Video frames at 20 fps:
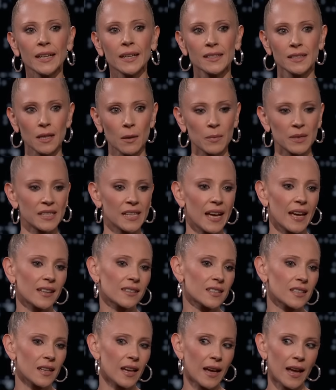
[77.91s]

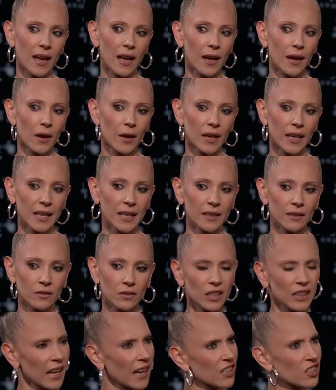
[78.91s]
Somerset uh, in
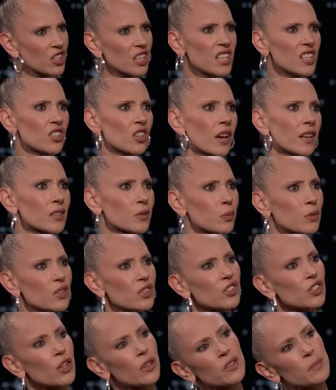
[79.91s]
Clash t-shirts.
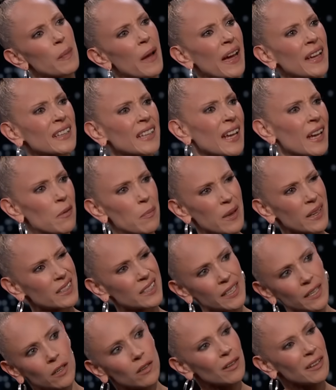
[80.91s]
Was Joe's band like a big
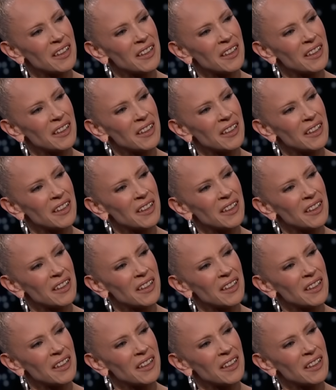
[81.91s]
deal?